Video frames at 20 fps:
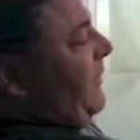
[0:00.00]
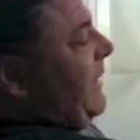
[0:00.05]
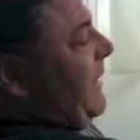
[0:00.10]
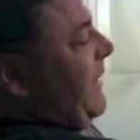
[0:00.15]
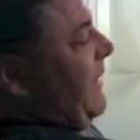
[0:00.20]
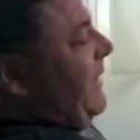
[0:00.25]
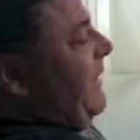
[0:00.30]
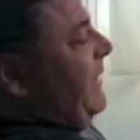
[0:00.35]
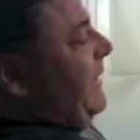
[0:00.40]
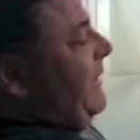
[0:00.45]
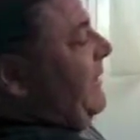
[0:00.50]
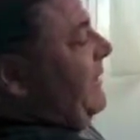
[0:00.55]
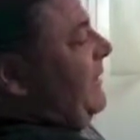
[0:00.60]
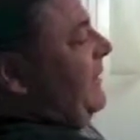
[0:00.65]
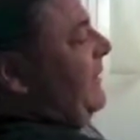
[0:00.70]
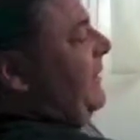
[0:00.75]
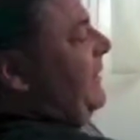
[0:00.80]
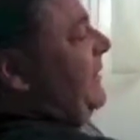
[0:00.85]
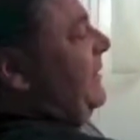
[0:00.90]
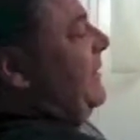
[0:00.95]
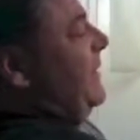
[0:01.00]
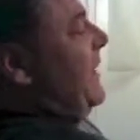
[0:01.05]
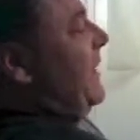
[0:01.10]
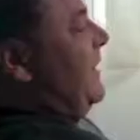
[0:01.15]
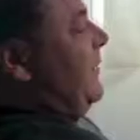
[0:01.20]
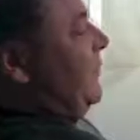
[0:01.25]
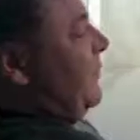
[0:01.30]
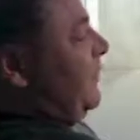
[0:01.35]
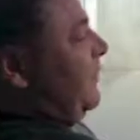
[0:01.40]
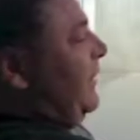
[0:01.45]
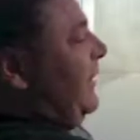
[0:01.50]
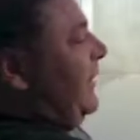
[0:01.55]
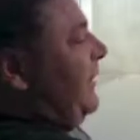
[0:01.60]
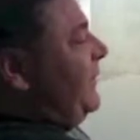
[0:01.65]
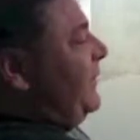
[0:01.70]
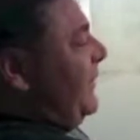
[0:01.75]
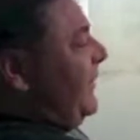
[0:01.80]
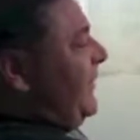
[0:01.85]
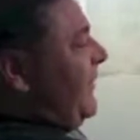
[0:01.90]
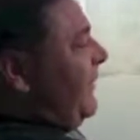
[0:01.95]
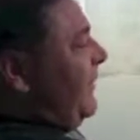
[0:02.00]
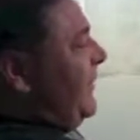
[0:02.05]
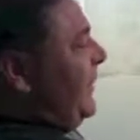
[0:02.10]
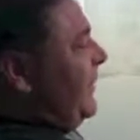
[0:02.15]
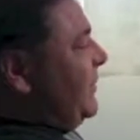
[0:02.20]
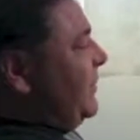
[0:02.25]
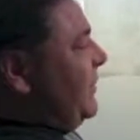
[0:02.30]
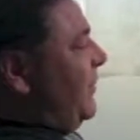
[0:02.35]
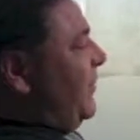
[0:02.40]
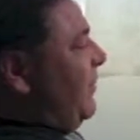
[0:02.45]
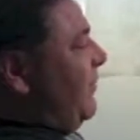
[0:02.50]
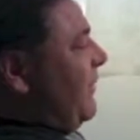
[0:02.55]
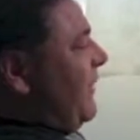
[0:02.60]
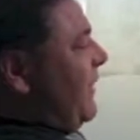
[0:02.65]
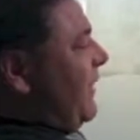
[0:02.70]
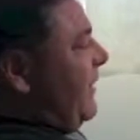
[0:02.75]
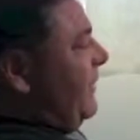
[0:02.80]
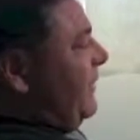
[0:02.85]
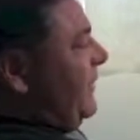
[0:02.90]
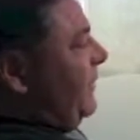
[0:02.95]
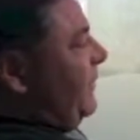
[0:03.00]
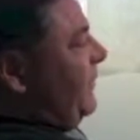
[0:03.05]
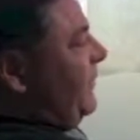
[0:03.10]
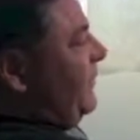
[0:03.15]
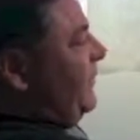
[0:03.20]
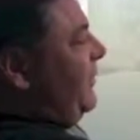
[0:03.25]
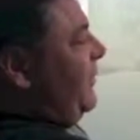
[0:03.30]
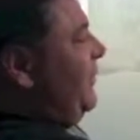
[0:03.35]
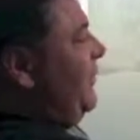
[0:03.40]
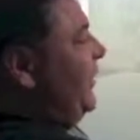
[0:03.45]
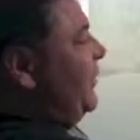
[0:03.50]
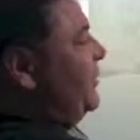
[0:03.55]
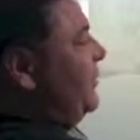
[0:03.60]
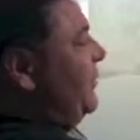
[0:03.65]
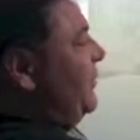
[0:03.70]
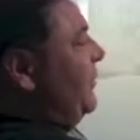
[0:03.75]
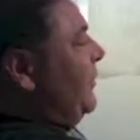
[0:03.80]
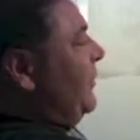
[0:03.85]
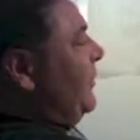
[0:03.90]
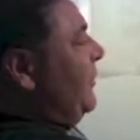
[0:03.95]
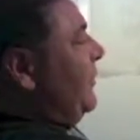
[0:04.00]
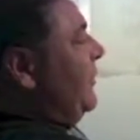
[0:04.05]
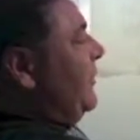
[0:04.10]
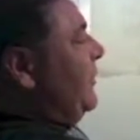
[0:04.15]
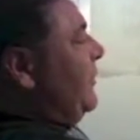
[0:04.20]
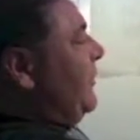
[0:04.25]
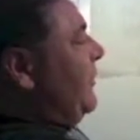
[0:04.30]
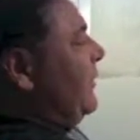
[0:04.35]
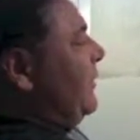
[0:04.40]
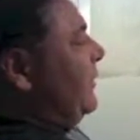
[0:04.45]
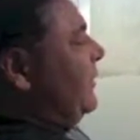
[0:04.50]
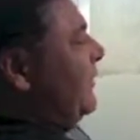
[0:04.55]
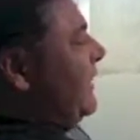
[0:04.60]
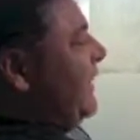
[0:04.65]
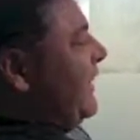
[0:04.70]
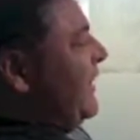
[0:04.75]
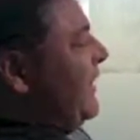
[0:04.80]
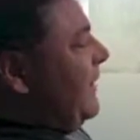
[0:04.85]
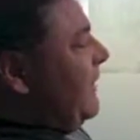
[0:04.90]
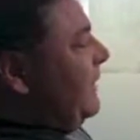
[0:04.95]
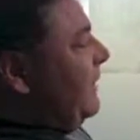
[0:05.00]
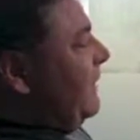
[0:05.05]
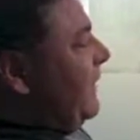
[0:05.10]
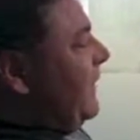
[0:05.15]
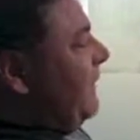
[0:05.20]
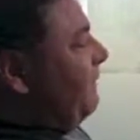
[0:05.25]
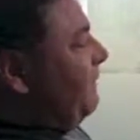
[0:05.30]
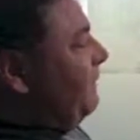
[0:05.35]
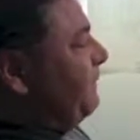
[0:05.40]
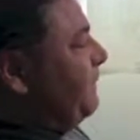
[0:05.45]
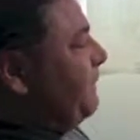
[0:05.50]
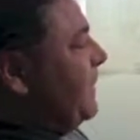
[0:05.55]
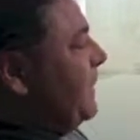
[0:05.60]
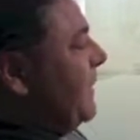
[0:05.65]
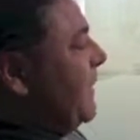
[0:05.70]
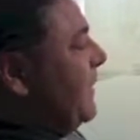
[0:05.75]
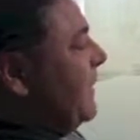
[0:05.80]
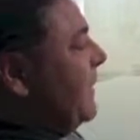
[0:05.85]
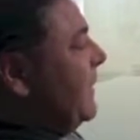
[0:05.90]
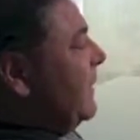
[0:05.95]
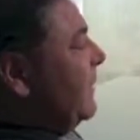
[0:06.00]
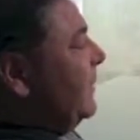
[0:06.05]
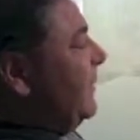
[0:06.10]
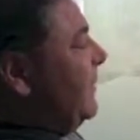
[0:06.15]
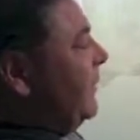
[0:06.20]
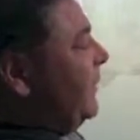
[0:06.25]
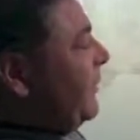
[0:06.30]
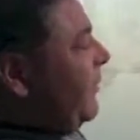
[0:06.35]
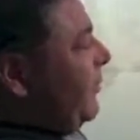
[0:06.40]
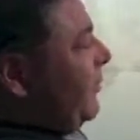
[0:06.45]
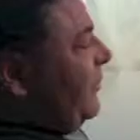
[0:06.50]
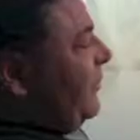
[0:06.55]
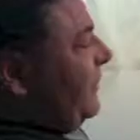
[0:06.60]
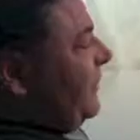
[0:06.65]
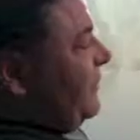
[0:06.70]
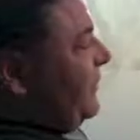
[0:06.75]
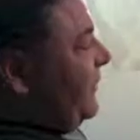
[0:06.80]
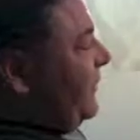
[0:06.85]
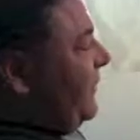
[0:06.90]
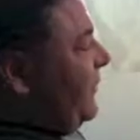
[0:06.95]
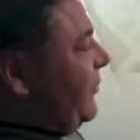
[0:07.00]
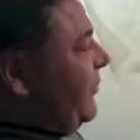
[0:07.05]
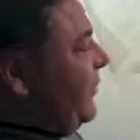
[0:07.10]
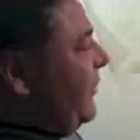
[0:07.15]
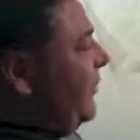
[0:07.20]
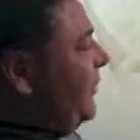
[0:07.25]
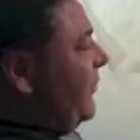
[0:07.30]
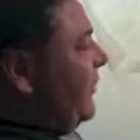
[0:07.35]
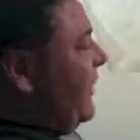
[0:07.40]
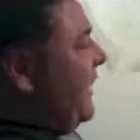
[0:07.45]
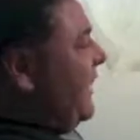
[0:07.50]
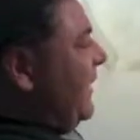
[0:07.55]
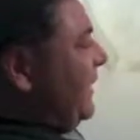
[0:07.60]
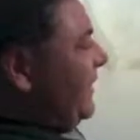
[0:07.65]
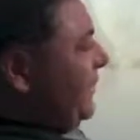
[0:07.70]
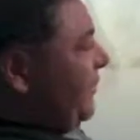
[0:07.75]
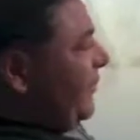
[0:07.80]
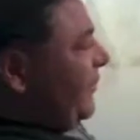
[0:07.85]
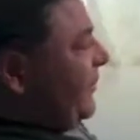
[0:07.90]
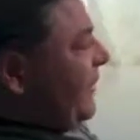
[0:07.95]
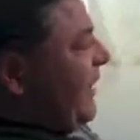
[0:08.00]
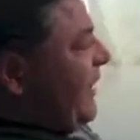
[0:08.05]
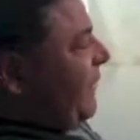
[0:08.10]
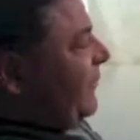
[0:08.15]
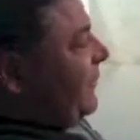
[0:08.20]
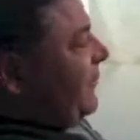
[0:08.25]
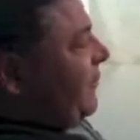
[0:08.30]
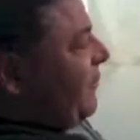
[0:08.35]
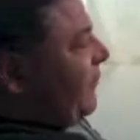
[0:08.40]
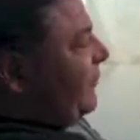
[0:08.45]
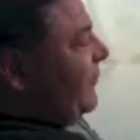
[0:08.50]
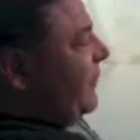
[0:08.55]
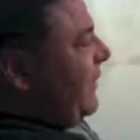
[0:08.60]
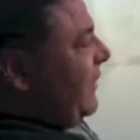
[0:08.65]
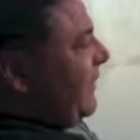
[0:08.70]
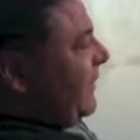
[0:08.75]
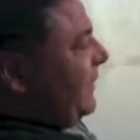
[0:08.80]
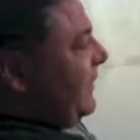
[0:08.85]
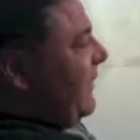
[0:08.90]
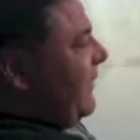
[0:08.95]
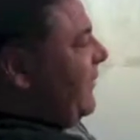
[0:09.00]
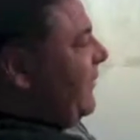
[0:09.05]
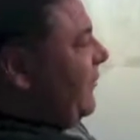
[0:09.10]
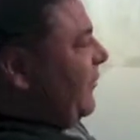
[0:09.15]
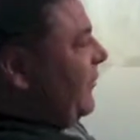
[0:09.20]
And if there's links in there, it takes you all around. There's just a picture. Close that out. So this goes into adjusting the truss rod, different styles of truss rods, how they're installed.